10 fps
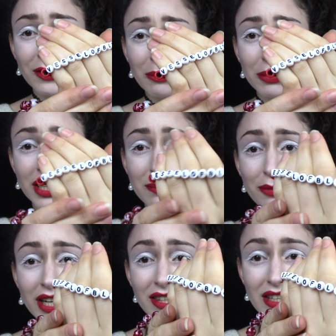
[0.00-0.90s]
of blood
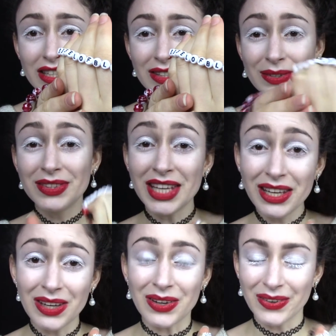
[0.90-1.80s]
bracelet so
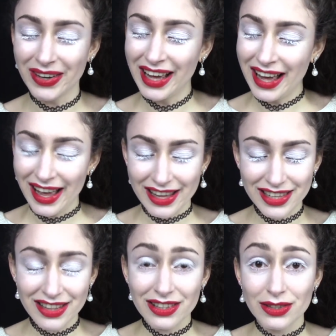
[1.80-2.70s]
thank you. And
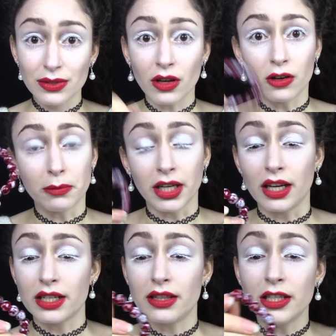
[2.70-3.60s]
then this, oh my
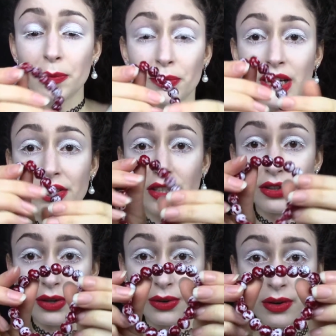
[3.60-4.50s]
gosh, this bracelet
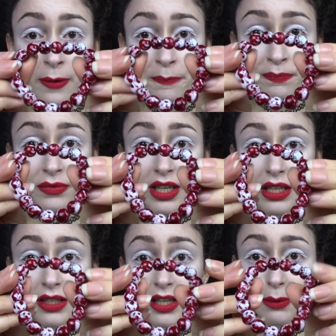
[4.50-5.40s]
though, it
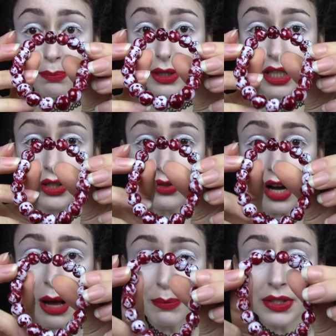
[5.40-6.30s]
is like blood
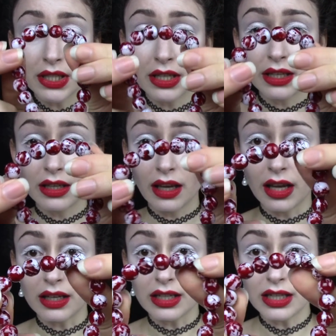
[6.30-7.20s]
drops
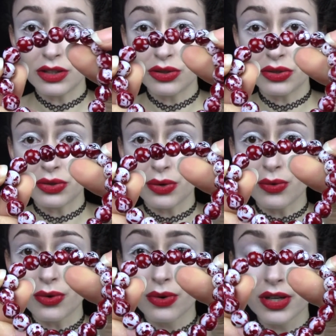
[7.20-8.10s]
and it's
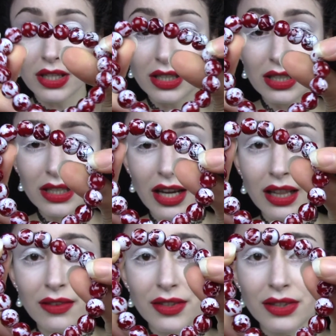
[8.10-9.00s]
so gorgeous. I
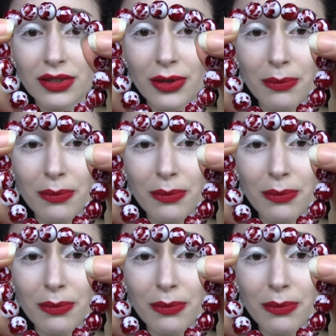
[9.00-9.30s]
love it so